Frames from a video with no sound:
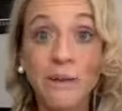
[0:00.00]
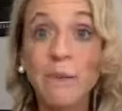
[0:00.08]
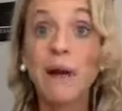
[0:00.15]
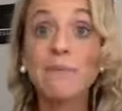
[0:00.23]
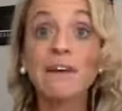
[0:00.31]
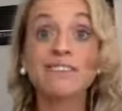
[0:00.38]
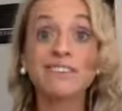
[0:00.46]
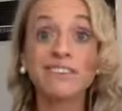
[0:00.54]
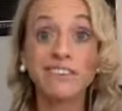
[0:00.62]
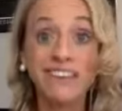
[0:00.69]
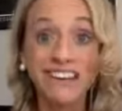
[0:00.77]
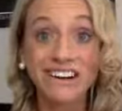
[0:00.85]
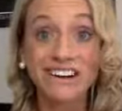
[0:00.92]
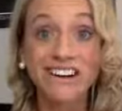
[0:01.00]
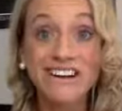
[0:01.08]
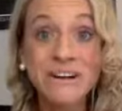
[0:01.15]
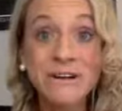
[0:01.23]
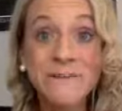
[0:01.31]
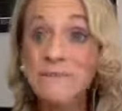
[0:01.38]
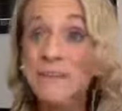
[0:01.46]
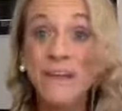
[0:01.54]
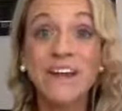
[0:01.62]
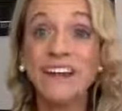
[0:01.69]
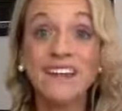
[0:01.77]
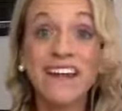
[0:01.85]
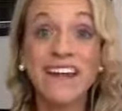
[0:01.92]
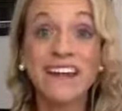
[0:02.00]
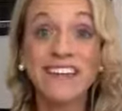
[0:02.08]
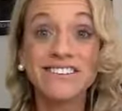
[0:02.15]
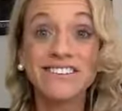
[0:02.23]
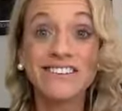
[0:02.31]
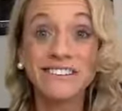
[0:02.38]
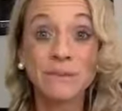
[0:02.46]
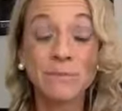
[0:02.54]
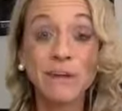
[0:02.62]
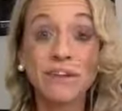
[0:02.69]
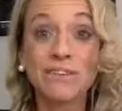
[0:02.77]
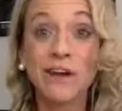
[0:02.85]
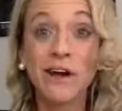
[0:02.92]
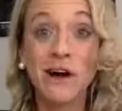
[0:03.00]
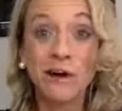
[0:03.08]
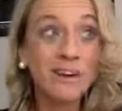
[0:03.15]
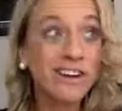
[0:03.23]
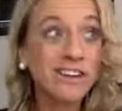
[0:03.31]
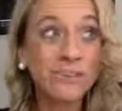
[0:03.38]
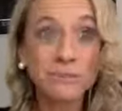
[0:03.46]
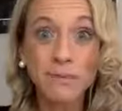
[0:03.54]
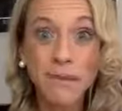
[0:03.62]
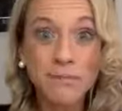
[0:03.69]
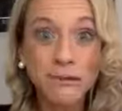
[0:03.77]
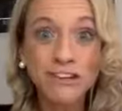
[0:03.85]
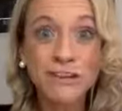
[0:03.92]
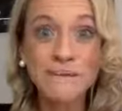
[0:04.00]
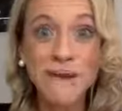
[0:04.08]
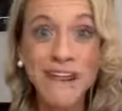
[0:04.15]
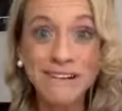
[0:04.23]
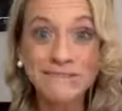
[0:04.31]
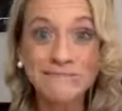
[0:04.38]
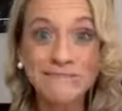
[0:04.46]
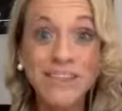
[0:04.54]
Why am I still here? And it's as simple as all you got to do is pop more champagne.